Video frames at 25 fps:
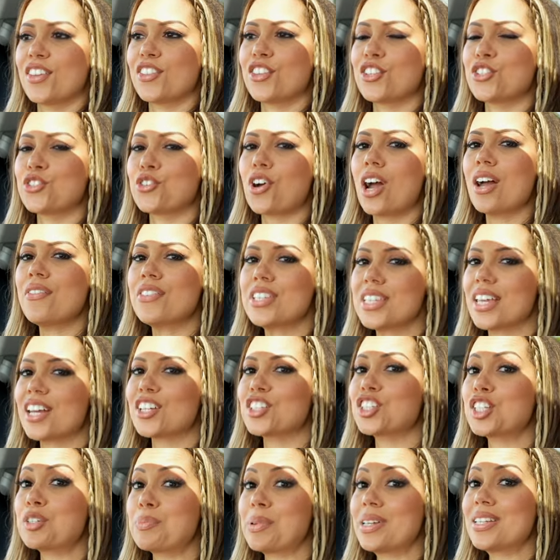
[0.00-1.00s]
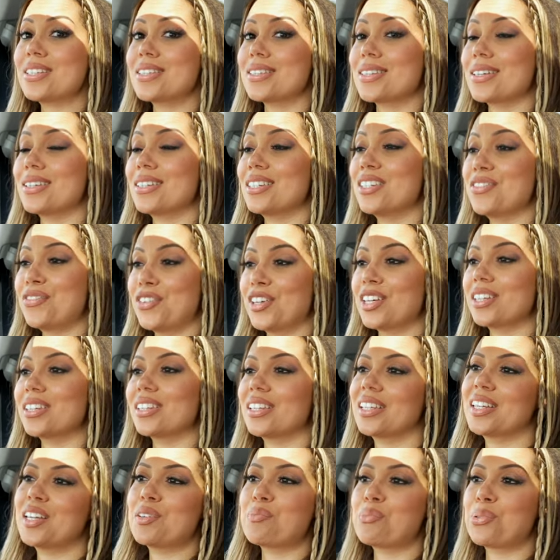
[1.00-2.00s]
The drive has actually been
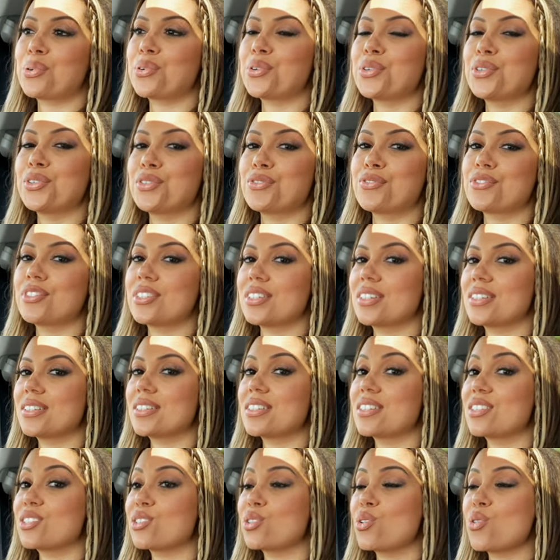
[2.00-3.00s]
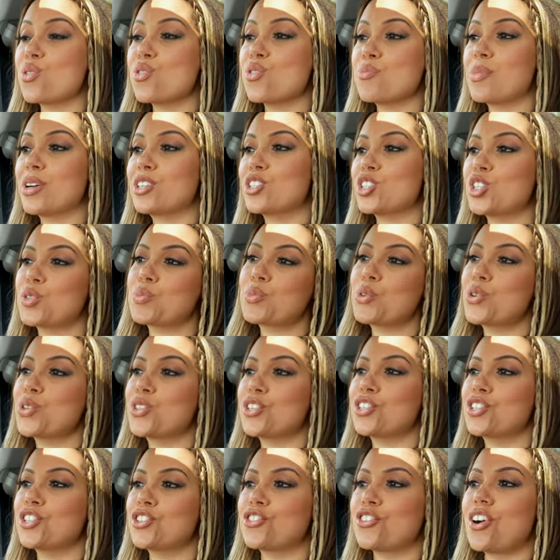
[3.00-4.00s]
significantly improved. It's so much
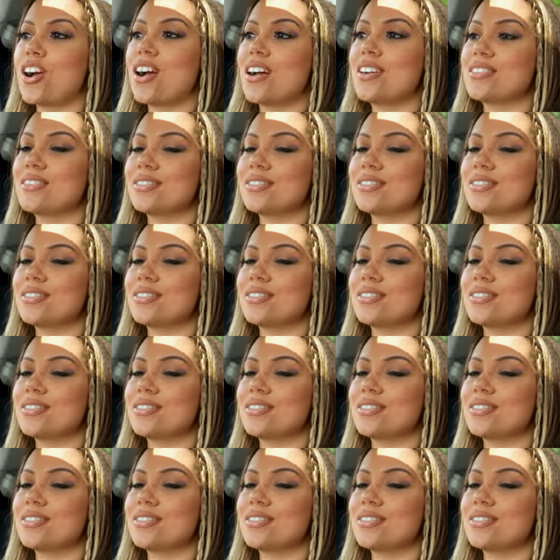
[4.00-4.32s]
smoother to drive.